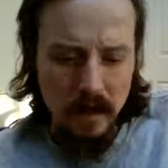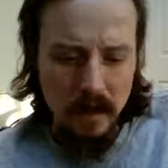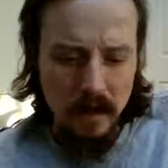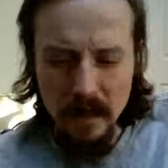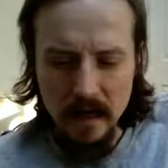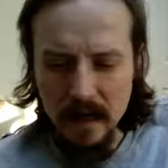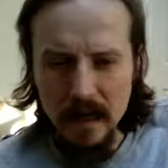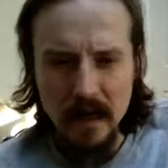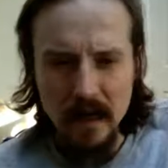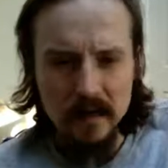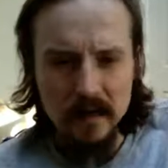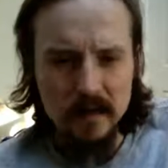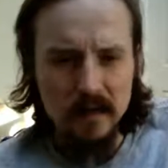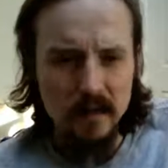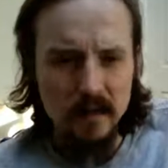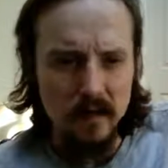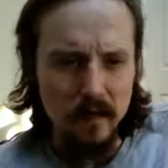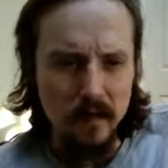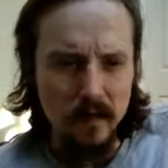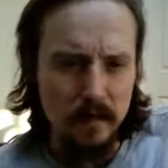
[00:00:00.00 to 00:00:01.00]
Yeah,
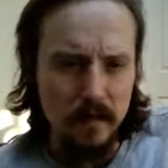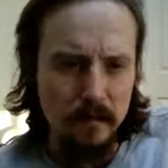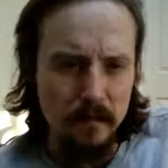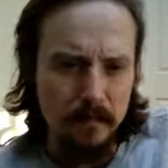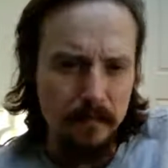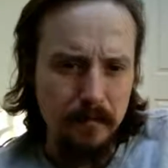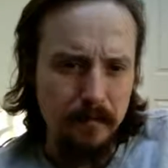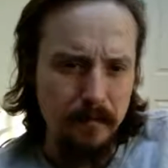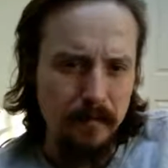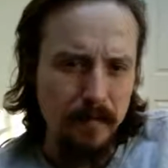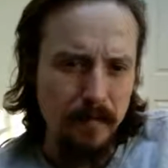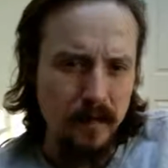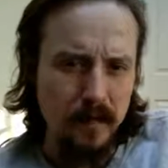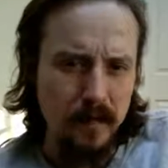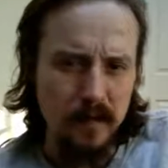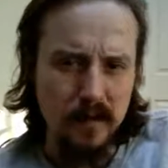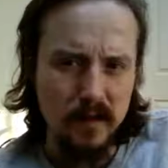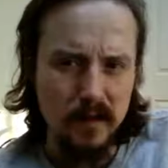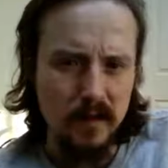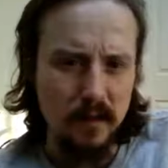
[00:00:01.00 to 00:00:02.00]
so
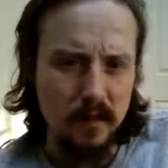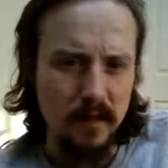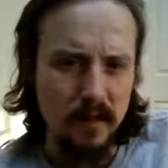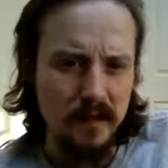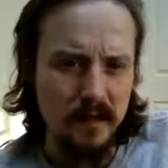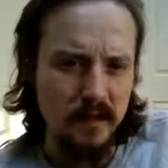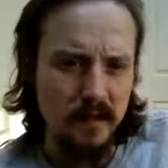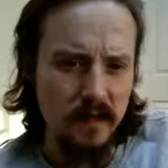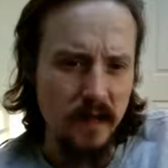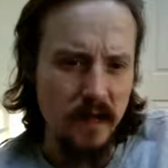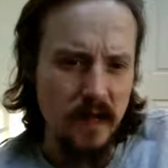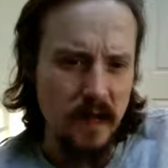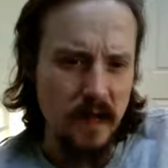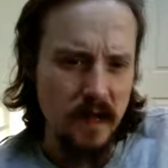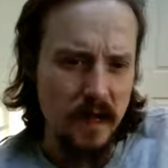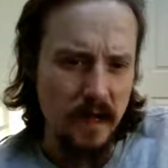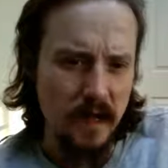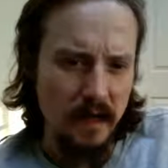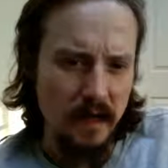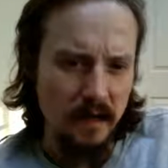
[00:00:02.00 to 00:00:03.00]
much
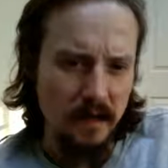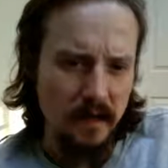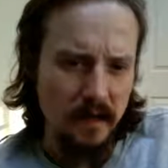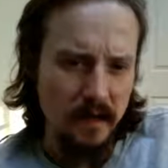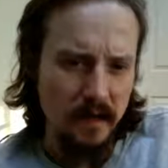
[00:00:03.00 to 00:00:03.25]
lie.